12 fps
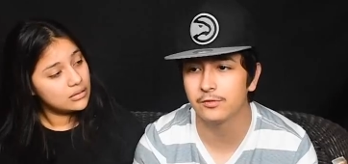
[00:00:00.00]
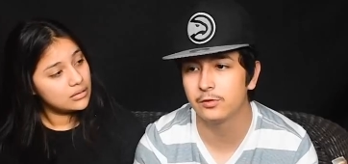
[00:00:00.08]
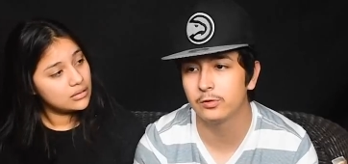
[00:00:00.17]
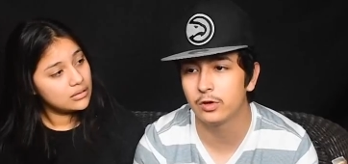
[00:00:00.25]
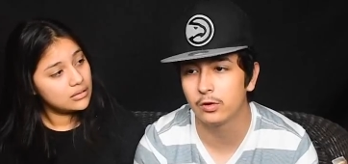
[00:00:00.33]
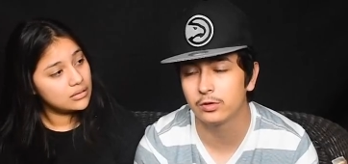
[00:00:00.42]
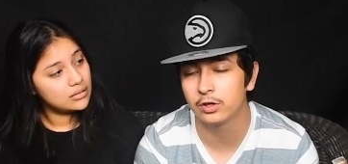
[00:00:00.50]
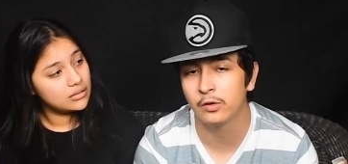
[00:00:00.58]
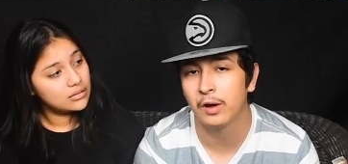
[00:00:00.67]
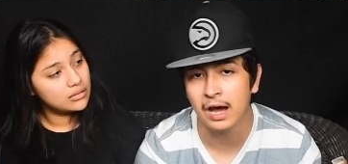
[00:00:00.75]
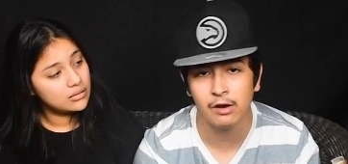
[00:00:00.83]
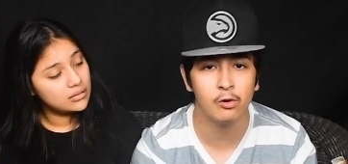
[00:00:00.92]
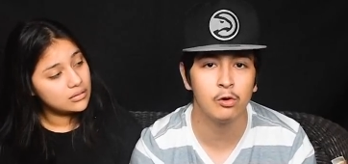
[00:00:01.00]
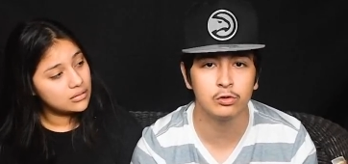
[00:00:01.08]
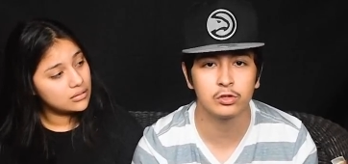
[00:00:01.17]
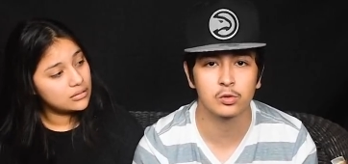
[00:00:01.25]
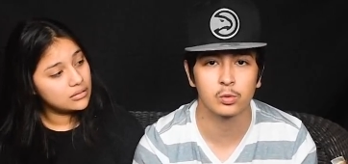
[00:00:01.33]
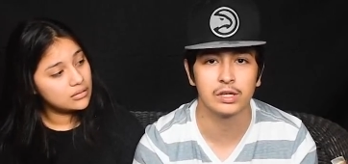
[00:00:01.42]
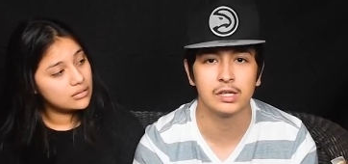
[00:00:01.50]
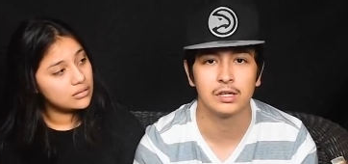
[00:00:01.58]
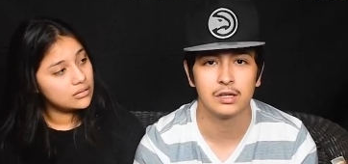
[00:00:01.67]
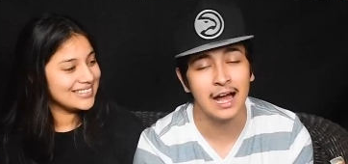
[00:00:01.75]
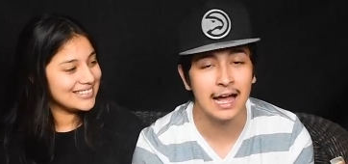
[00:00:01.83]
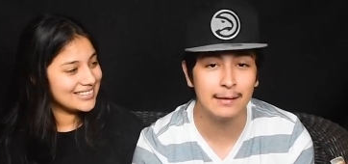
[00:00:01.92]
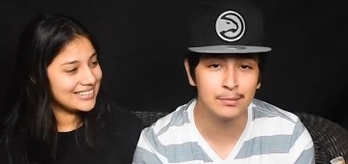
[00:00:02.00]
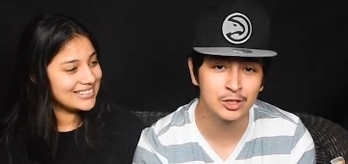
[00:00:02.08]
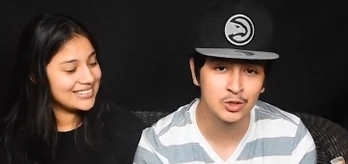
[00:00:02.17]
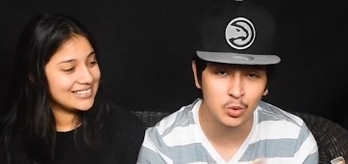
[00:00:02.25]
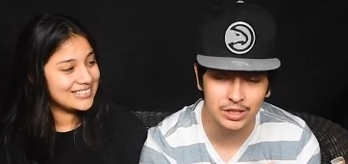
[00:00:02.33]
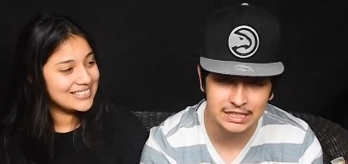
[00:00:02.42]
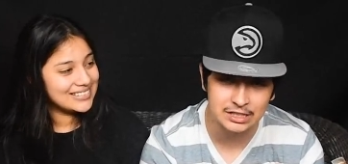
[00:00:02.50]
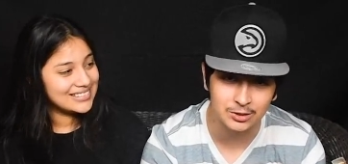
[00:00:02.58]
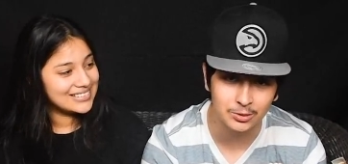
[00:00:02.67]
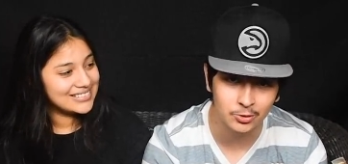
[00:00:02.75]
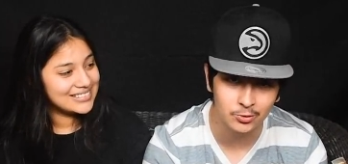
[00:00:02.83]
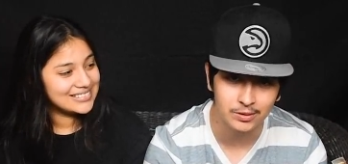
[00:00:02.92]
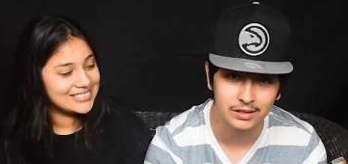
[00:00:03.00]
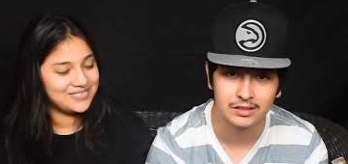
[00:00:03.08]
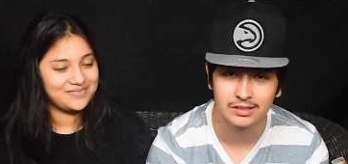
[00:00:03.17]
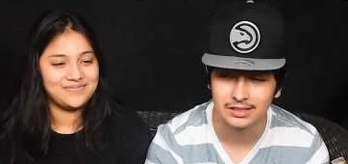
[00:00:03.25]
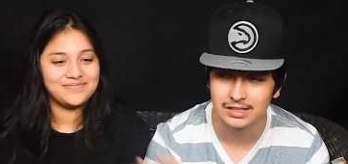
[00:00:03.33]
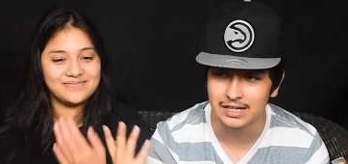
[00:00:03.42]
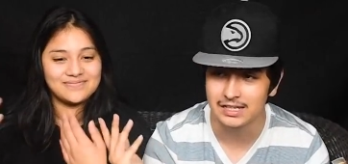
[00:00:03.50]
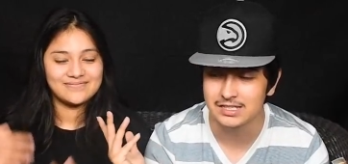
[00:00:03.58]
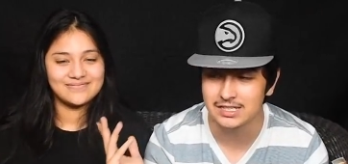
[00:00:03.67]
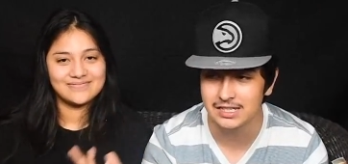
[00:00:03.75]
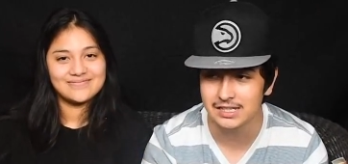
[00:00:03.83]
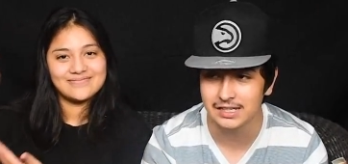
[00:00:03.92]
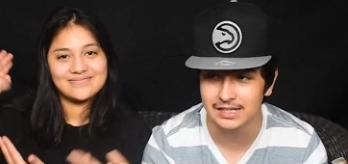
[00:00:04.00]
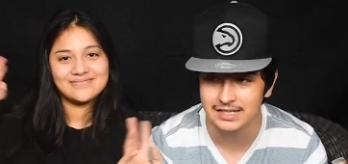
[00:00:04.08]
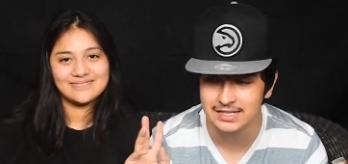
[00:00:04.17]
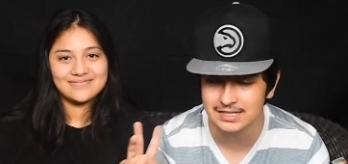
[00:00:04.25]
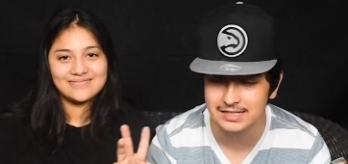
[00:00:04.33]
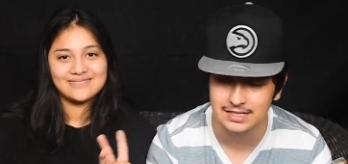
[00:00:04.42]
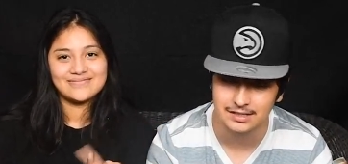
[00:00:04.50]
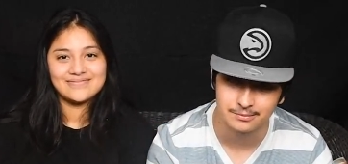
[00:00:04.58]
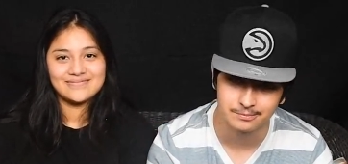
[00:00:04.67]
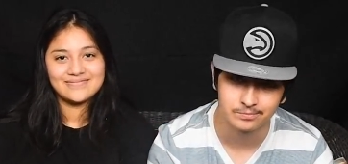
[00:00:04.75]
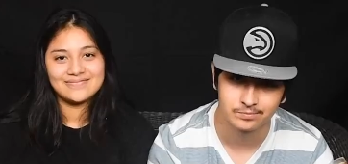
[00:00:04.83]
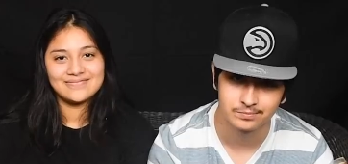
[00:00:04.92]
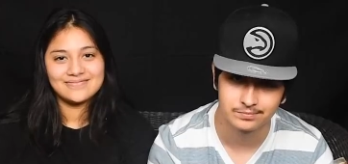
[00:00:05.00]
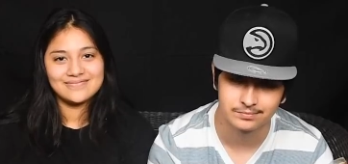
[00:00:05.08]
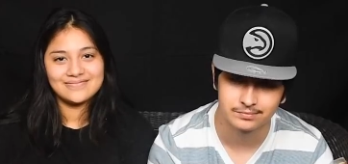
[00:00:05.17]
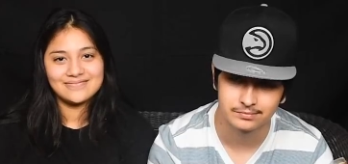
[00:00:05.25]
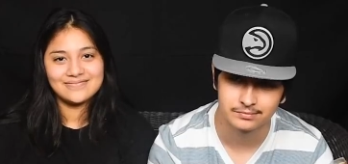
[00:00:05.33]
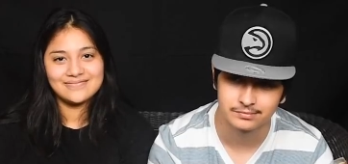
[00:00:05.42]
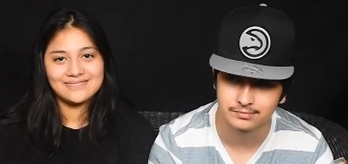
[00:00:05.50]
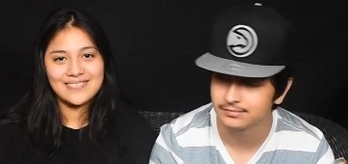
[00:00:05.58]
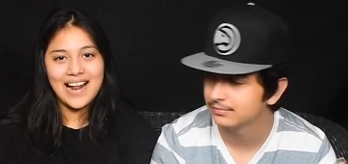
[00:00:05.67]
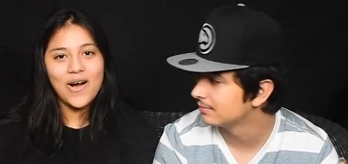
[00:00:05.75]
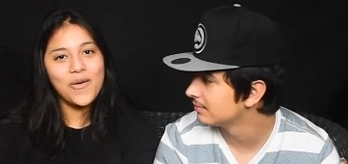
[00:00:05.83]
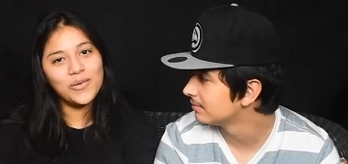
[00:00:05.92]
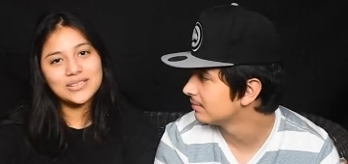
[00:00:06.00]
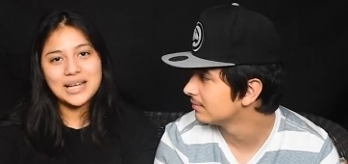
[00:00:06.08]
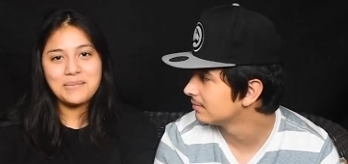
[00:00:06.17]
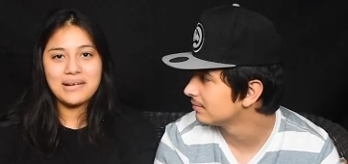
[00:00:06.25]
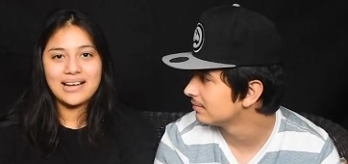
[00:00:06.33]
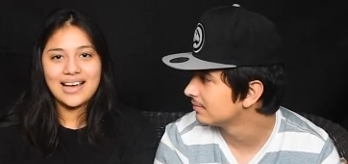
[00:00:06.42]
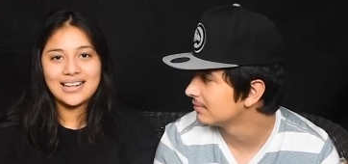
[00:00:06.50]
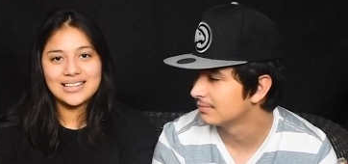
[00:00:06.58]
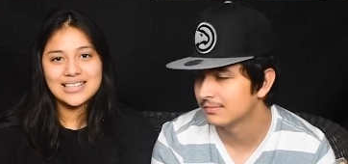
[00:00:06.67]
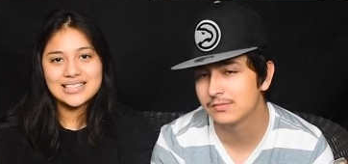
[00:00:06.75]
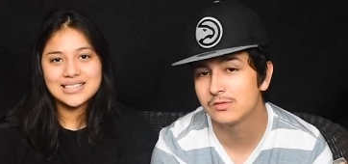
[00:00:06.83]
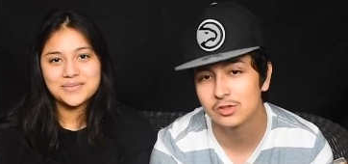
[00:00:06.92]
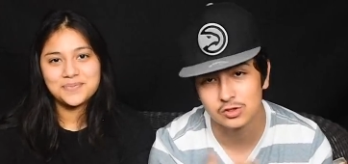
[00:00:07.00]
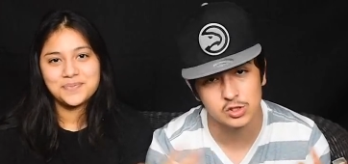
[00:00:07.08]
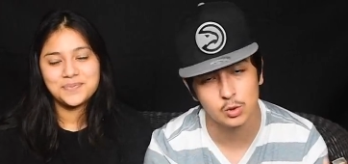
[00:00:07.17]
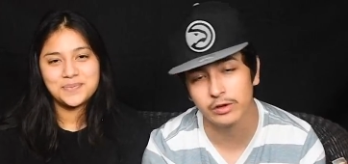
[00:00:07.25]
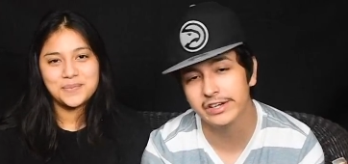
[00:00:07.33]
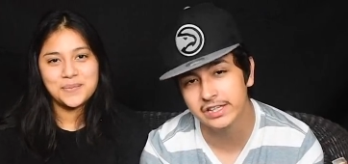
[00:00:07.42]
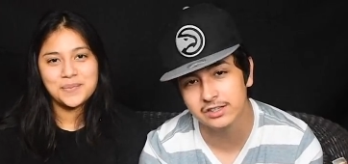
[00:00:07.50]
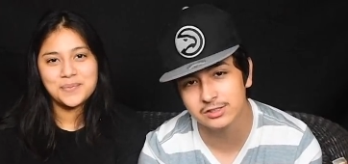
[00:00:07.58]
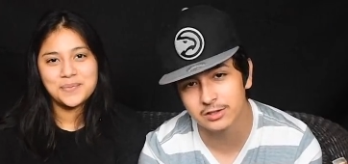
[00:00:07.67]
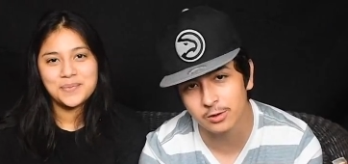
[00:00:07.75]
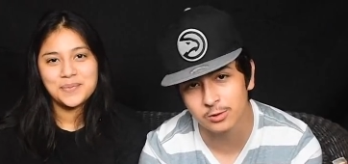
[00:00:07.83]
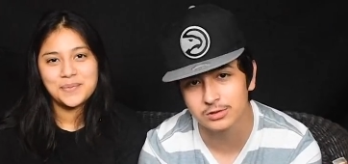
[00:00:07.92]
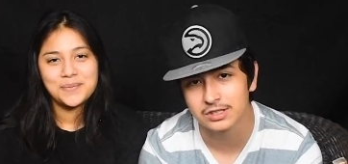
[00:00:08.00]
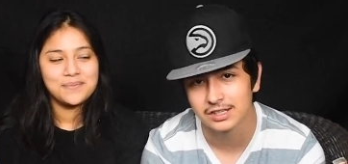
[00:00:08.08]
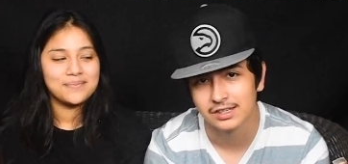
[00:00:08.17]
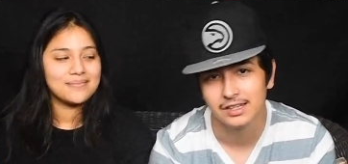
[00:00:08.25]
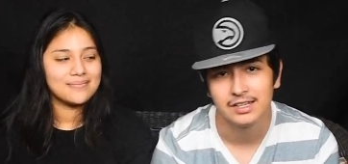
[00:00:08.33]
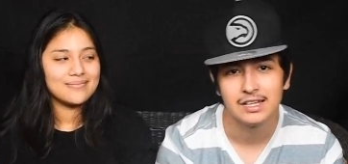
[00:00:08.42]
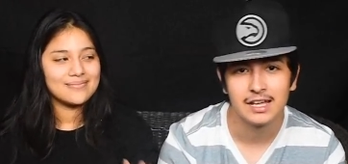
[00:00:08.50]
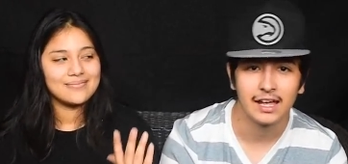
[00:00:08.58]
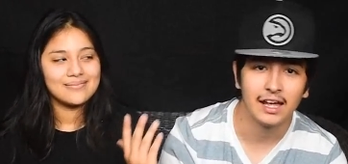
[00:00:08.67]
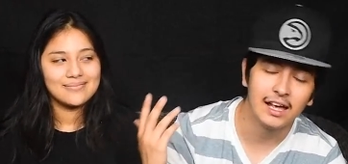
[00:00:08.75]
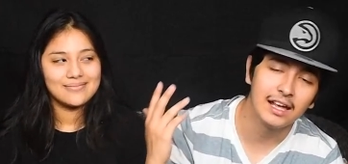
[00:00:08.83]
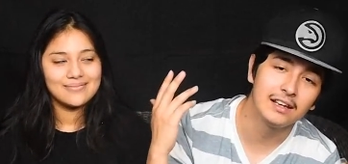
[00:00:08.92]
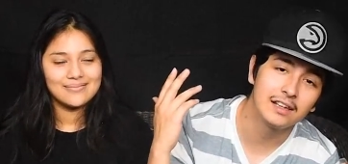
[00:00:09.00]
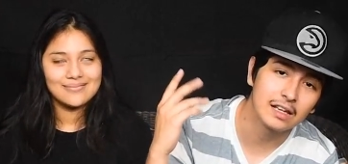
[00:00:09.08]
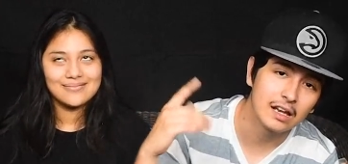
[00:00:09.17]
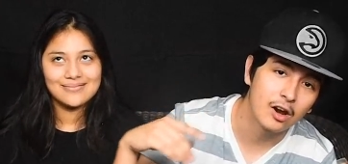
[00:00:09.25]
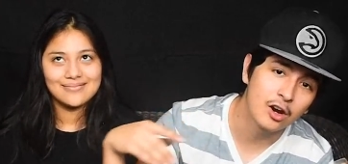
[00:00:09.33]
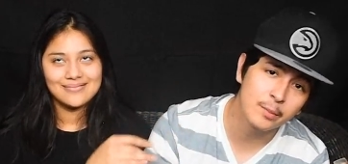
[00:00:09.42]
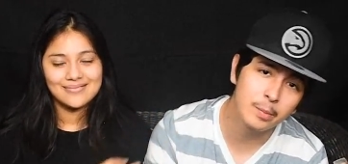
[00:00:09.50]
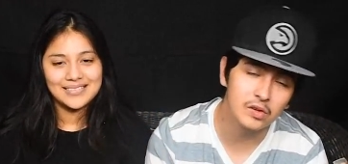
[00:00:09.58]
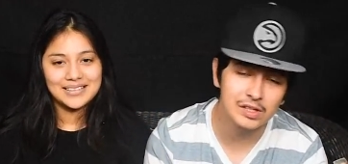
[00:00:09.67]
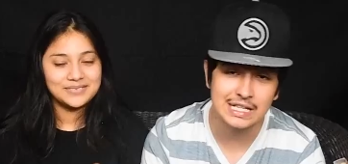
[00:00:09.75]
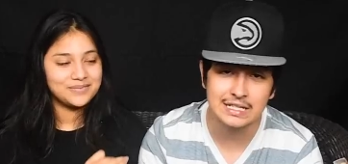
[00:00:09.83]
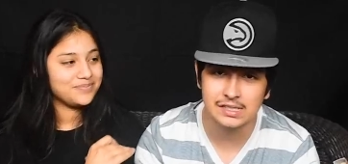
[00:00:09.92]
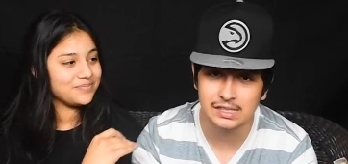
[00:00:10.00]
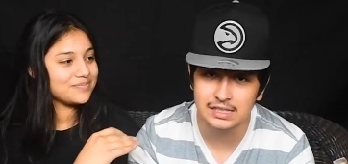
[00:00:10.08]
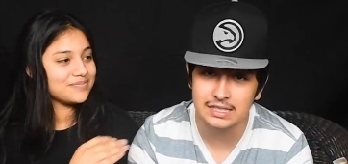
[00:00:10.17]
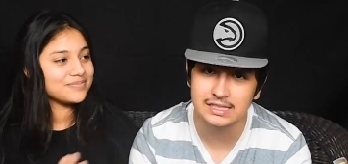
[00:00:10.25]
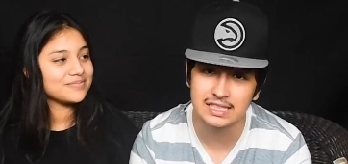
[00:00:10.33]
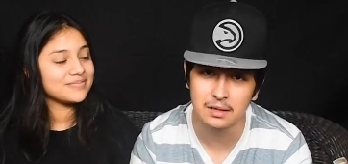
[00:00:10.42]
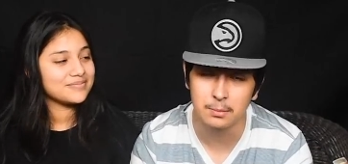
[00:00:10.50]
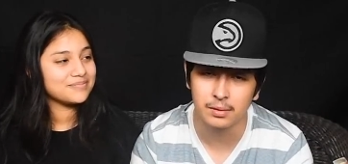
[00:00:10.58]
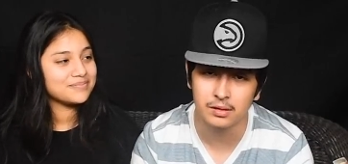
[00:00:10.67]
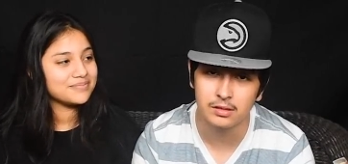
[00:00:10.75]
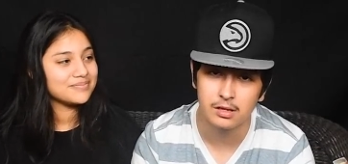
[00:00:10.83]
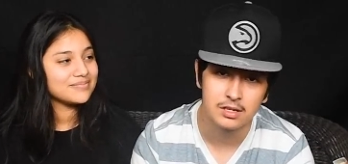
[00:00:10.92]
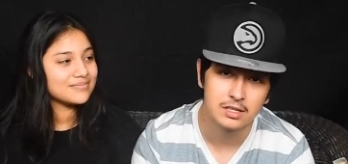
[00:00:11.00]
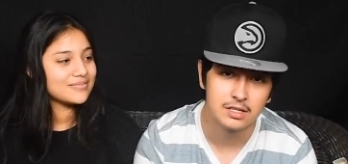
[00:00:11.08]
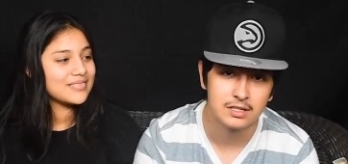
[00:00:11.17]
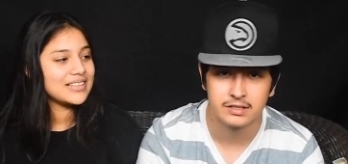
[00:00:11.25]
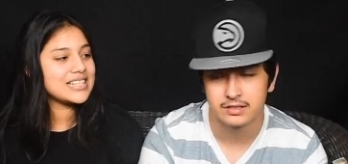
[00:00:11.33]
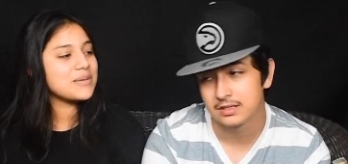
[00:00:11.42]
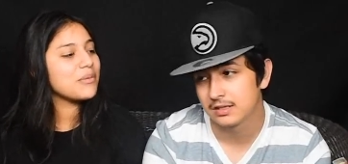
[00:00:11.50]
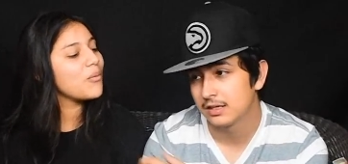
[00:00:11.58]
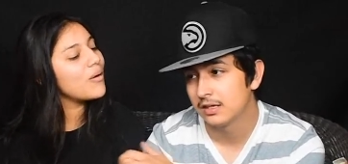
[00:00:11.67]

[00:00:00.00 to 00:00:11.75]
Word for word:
Speaker 1: of you don't know, how old are we? I'm 22, and she is...
Speaker 2: How old am I, Alex?
Speaker 1: 20 years old, and her birthday is in December.
Speaker 2: December